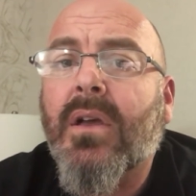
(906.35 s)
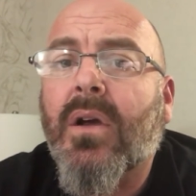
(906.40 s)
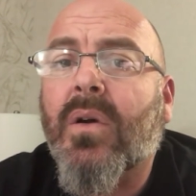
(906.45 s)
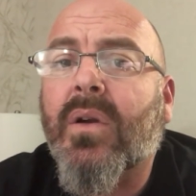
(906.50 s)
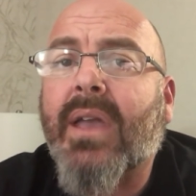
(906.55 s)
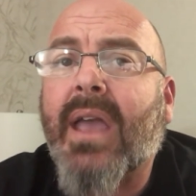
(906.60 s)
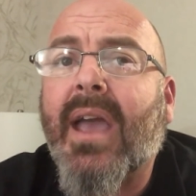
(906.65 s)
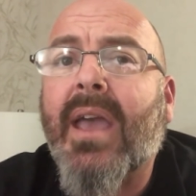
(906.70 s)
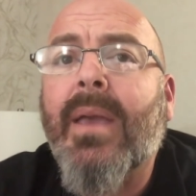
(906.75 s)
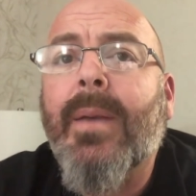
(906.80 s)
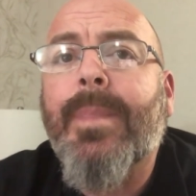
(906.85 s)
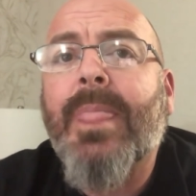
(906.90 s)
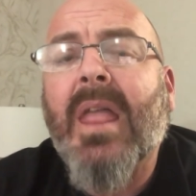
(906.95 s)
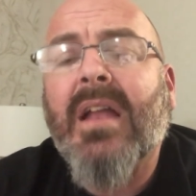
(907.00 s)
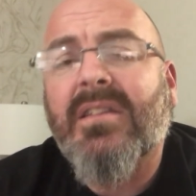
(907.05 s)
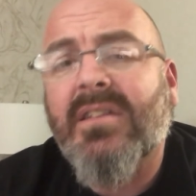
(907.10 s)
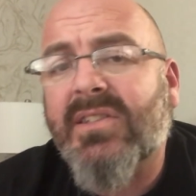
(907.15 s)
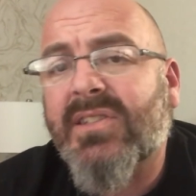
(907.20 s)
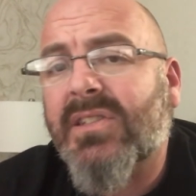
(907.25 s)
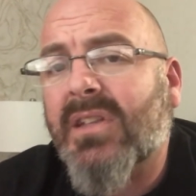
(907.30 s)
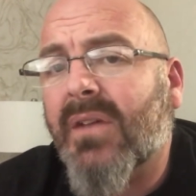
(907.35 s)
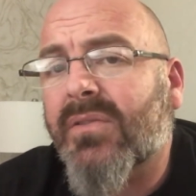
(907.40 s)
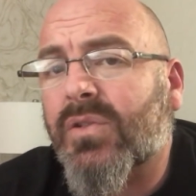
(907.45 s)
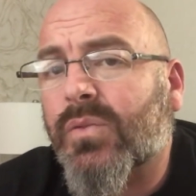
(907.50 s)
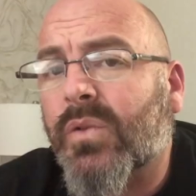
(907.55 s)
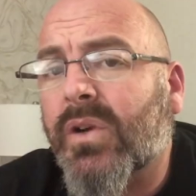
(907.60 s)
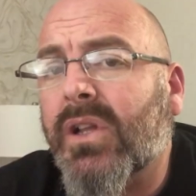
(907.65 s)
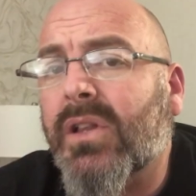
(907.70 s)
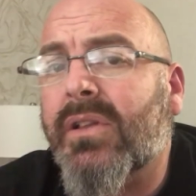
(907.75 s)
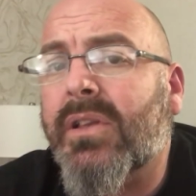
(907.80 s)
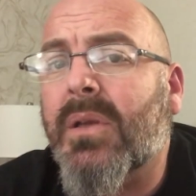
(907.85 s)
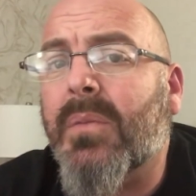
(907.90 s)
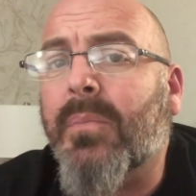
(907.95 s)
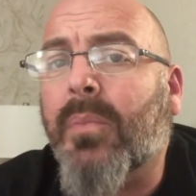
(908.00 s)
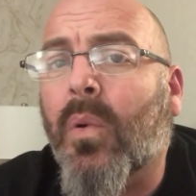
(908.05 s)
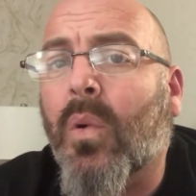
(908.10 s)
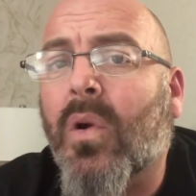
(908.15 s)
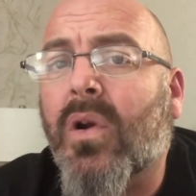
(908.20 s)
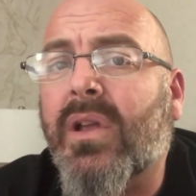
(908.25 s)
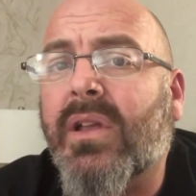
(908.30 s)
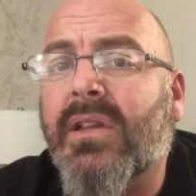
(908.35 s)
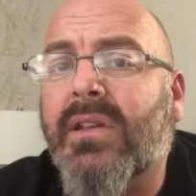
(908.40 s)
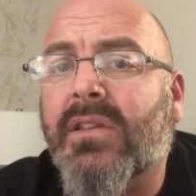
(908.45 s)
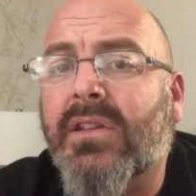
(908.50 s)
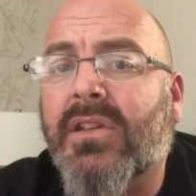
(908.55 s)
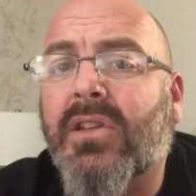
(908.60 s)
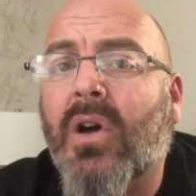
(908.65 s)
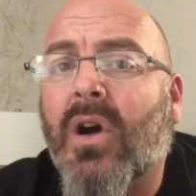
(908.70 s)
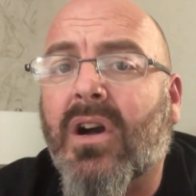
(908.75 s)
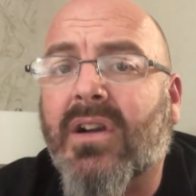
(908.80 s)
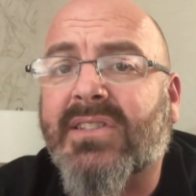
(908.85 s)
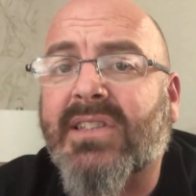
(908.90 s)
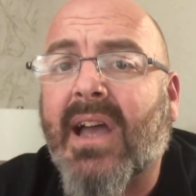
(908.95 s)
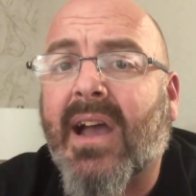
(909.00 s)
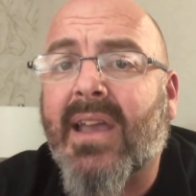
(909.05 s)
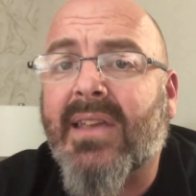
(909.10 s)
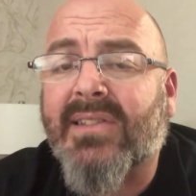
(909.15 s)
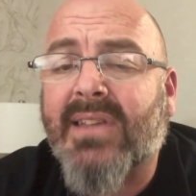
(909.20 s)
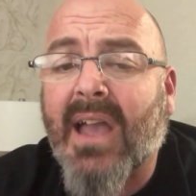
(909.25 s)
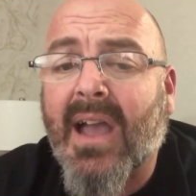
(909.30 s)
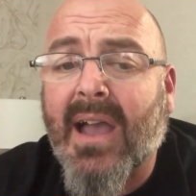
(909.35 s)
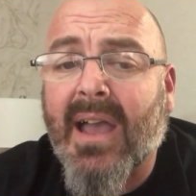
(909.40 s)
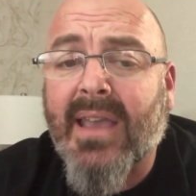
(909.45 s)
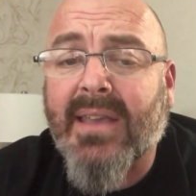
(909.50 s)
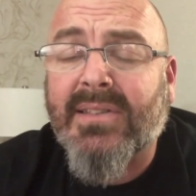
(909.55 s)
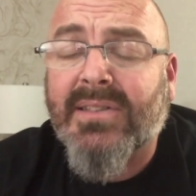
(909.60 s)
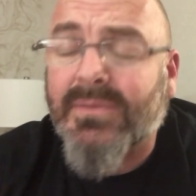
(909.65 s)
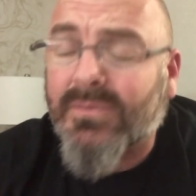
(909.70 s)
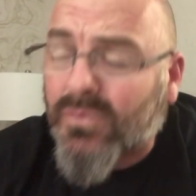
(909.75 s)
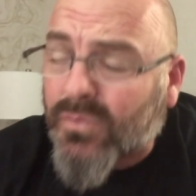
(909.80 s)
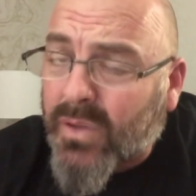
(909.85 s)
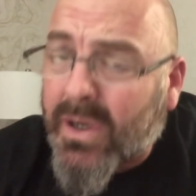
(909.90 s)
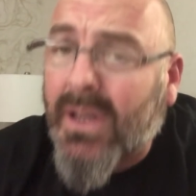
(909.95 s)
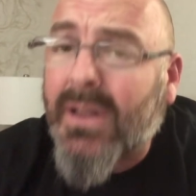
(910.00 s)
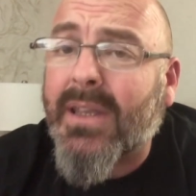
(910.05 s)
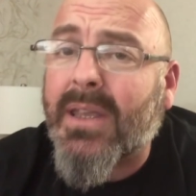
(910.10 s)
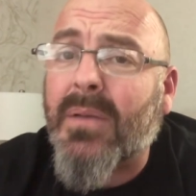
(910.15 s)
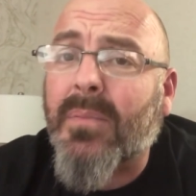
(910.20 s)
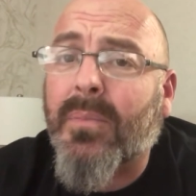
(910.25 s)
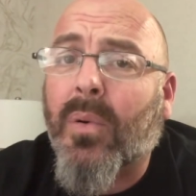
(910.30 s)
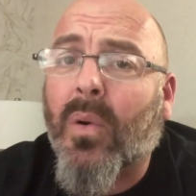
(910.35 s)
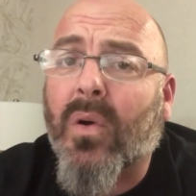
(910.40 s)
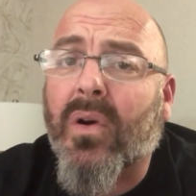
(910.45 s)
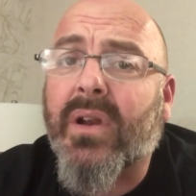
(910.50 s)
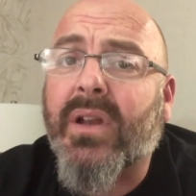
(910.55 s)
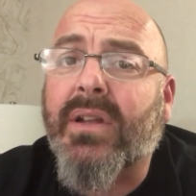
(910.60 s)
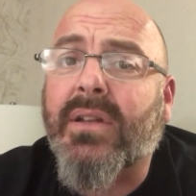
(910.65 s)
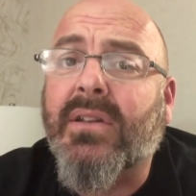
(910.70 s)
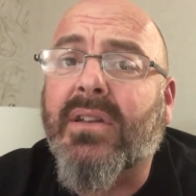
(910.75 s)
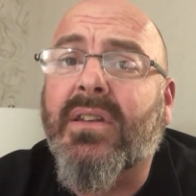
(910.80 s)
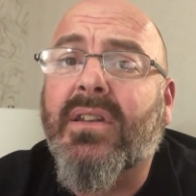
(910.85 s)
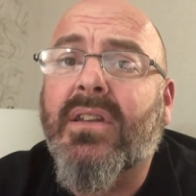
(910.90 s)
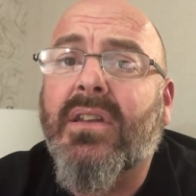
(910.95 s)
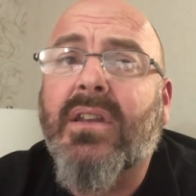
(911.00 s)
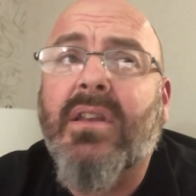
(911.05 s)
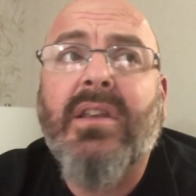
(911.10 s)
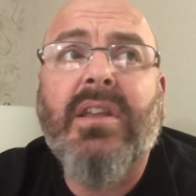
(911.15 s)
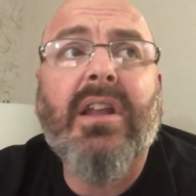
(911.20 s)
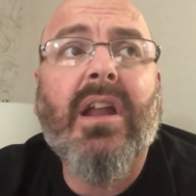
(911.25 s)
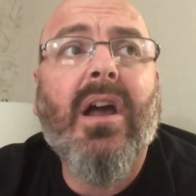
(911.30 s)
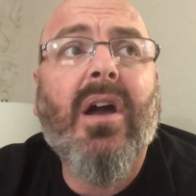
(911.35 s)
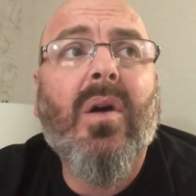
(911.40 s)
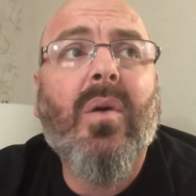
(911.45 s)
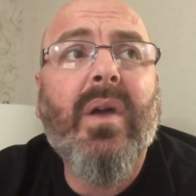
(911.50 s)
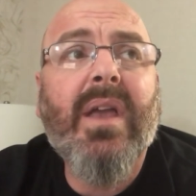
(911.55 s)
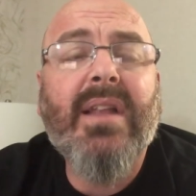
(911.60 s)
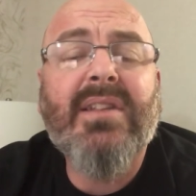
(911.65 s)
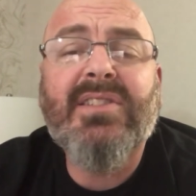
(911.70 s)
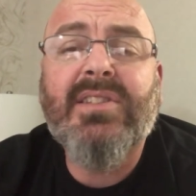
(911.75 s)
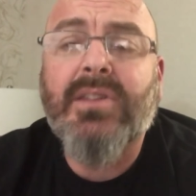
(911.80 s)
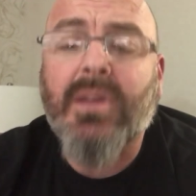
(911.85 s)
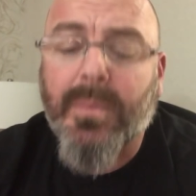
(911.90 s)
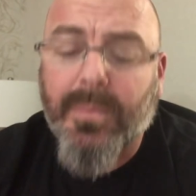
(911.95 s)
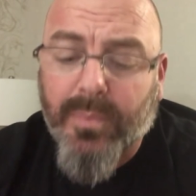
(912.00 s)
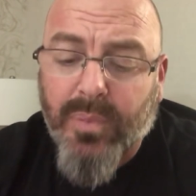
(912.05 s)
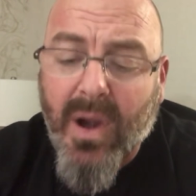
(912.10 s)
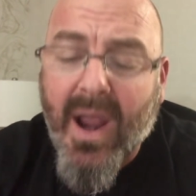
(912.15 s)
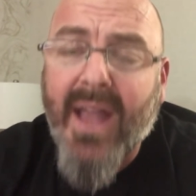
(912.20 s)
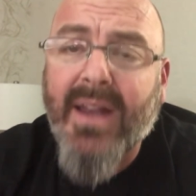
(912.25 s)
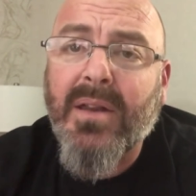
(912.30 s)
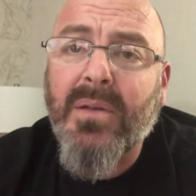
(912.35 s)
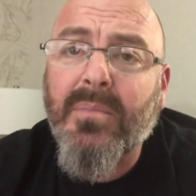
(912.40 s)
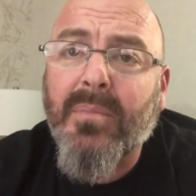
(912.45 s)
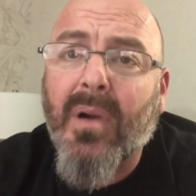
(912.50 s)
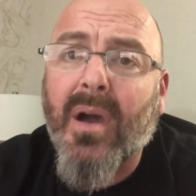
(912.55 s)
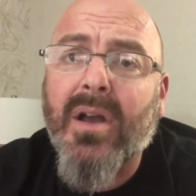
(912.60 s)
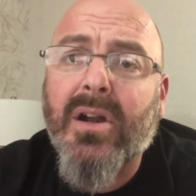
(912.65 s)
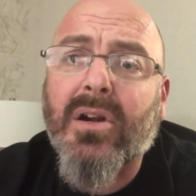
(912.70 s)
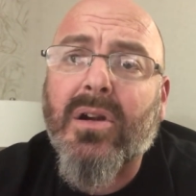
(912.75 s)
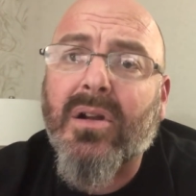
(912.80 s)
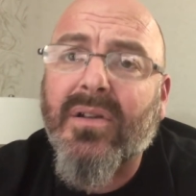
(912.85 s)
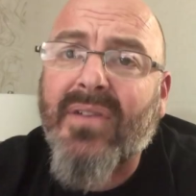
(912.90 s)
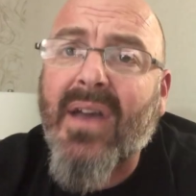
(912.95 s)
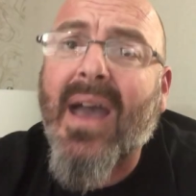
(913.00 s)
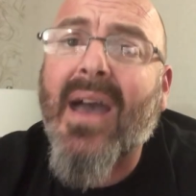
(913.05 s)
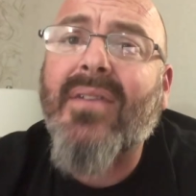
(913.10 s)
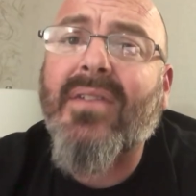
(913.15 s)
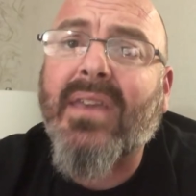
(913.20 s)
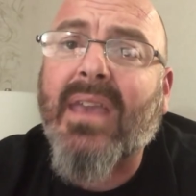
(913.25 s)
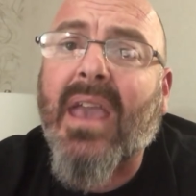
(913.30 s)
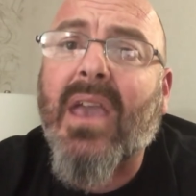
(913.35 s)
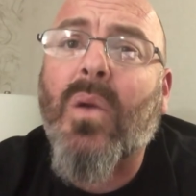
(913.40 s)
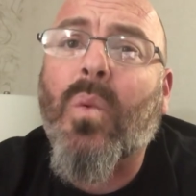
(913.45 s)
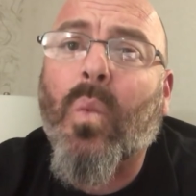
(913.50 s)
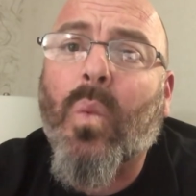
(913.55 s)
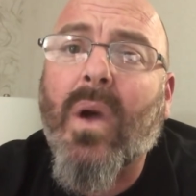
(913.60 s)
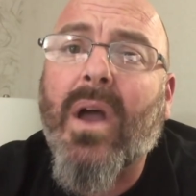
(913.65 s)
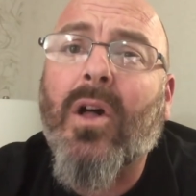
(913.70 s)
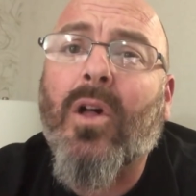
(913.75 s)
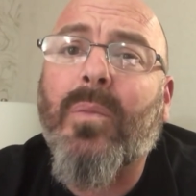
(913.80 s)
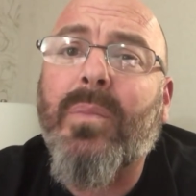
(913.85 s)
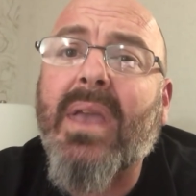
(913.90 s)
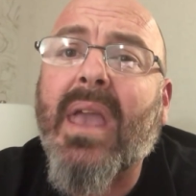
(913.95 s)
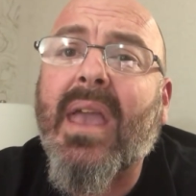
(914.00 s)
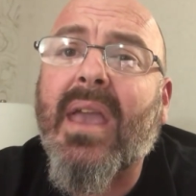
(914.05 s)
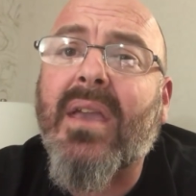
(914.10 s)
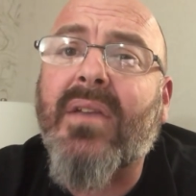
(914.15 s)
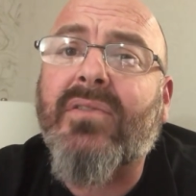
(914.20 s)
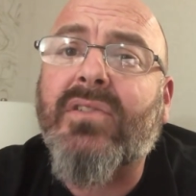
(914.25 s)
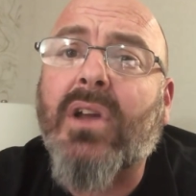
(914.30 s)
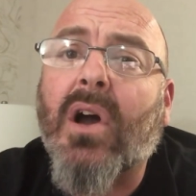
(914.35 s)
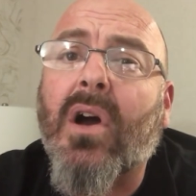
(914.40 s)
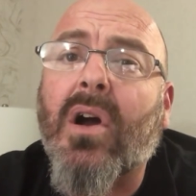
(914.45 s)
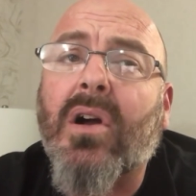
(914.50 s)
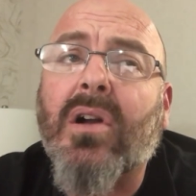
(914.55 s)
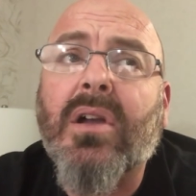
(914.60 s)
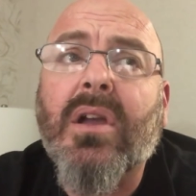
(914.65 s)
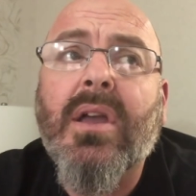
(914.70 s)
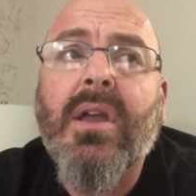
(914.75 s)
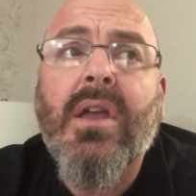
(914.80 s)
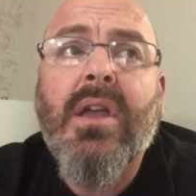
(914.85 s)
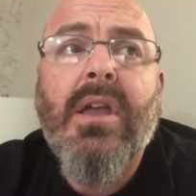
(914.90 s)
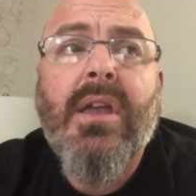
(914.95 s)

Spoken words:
Okay? This stuff's really important in the dog's eyes, guys. Really important. You know, it's the bread and butter of having a well-behaved dog.